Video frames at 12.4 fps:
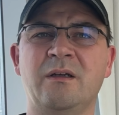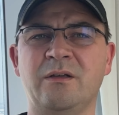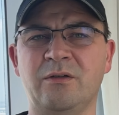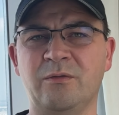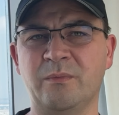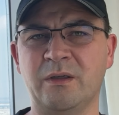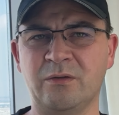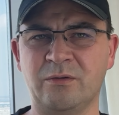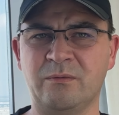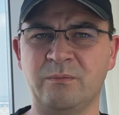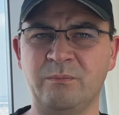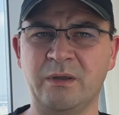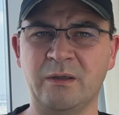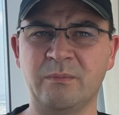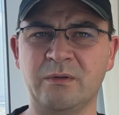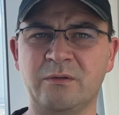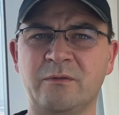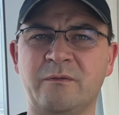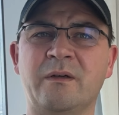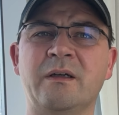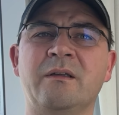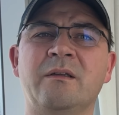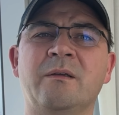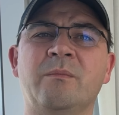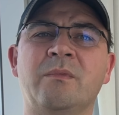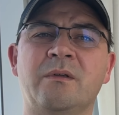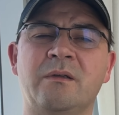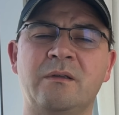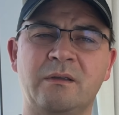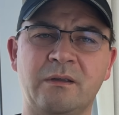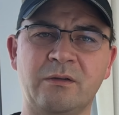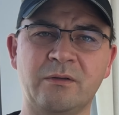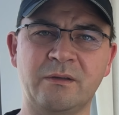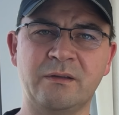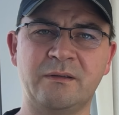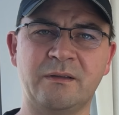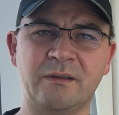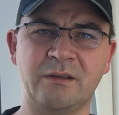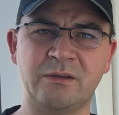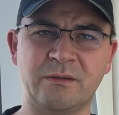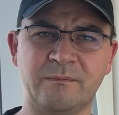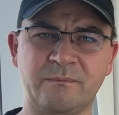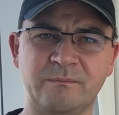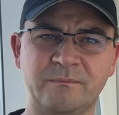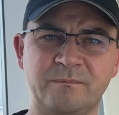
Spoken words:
and you may not be able to find them at your destination.